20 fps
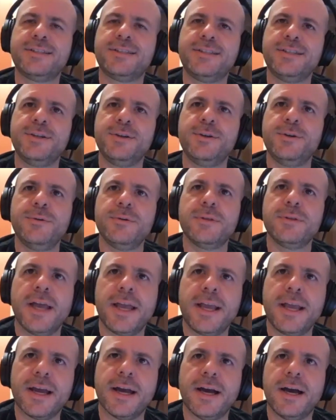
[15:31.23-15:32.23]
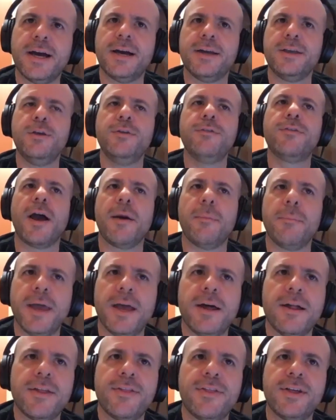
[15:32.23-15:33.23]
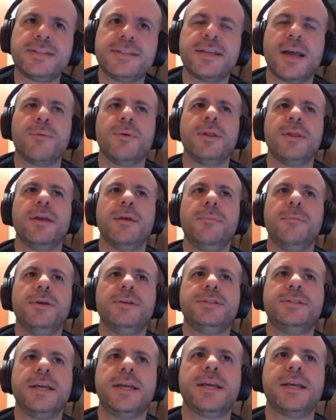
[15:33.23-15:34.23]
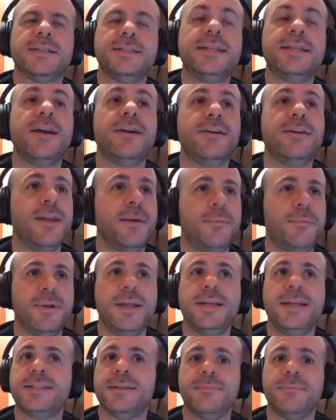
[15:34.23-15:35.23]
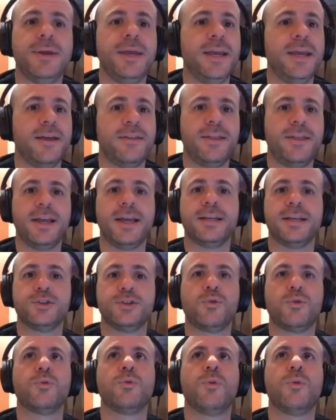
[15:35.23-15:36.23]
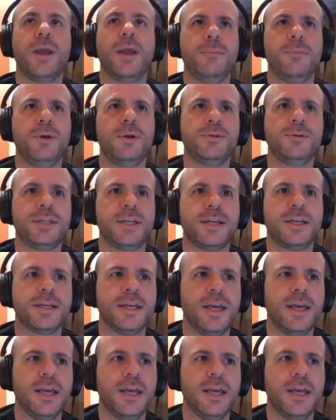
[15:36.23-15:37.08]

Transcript: do. Like uh, You've Got Mail, I think it's got really good music. Serendipity to me, I think has great music. It's a good